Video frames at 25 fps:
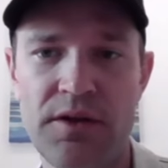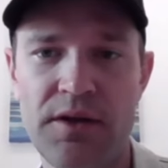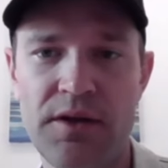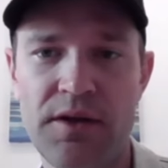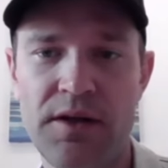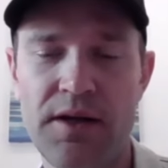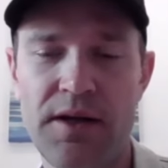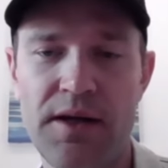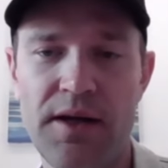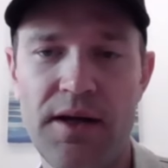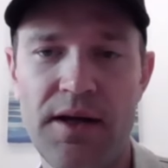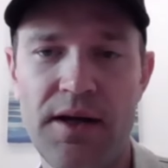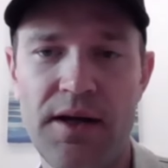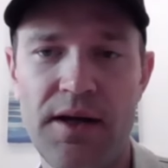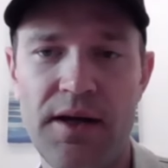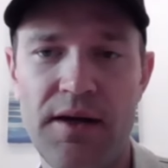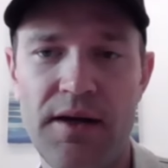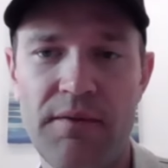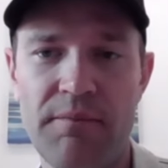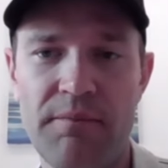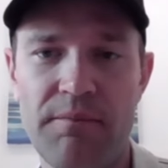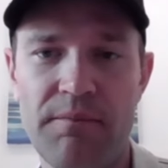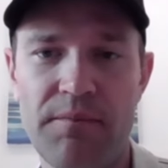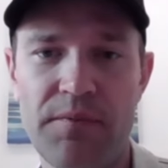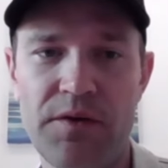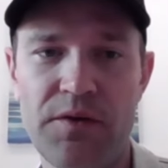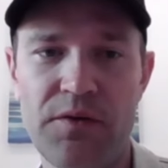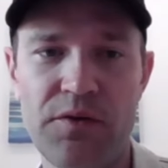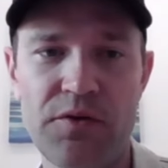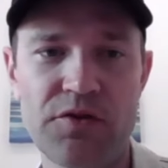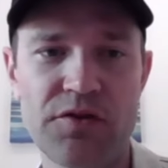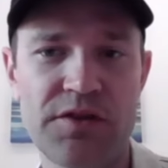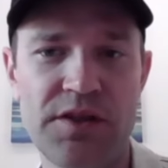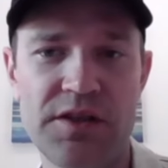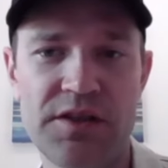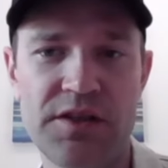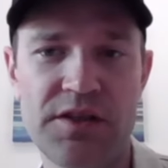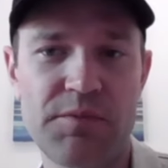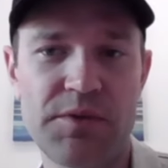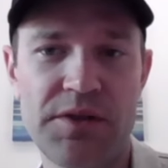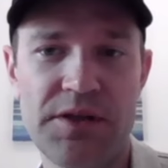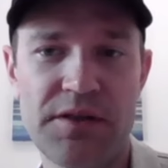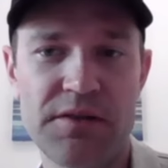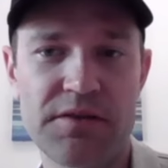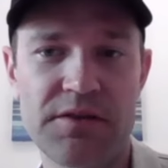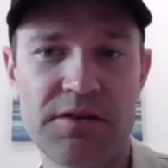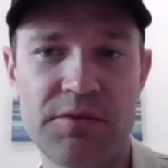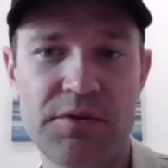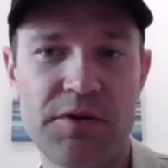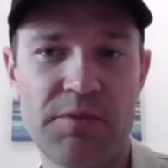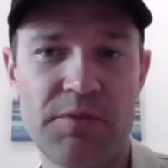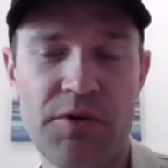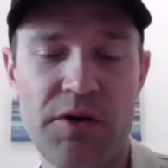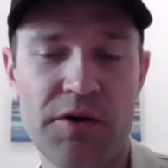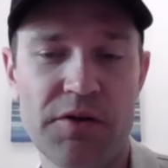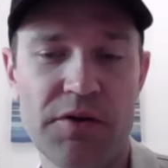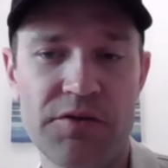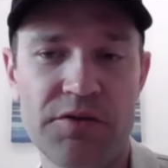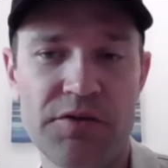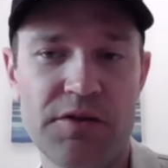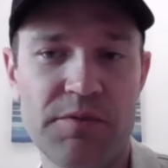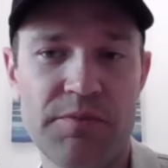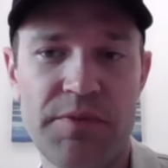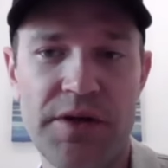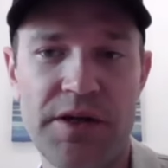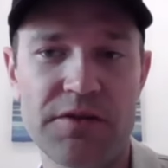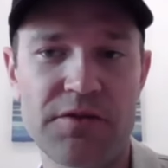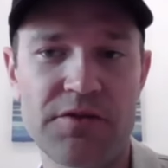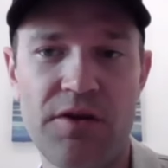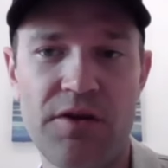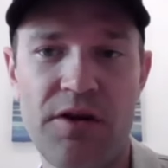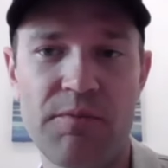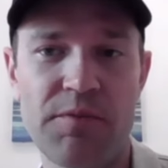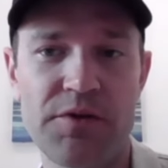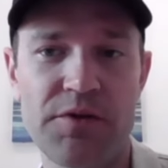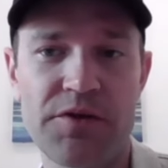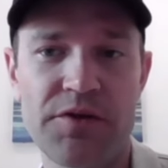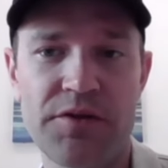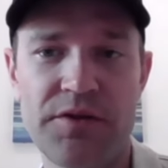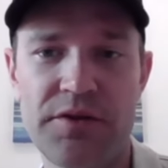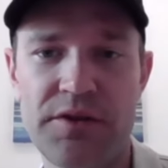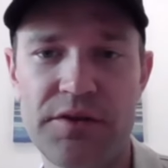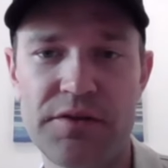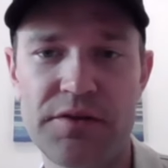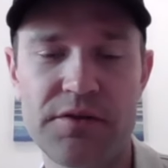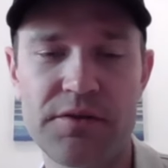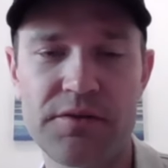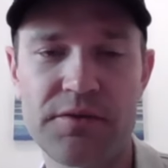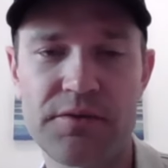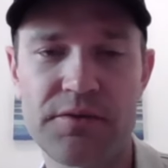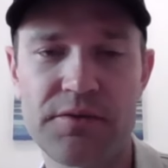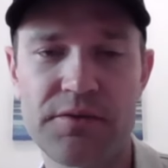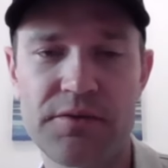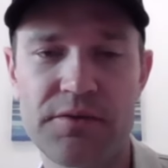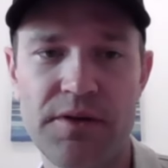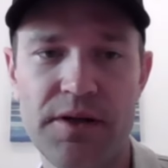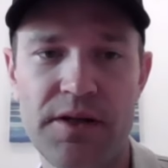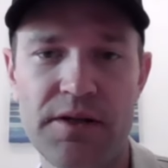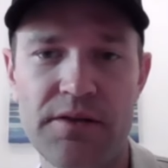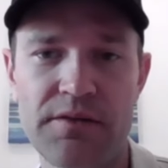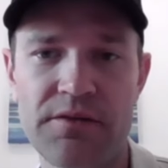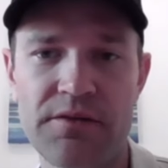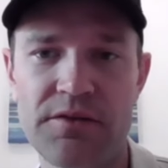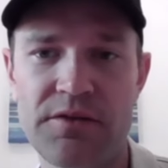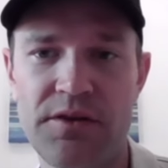Um, you know, those tend to be some of the markets with the best opportunities, right?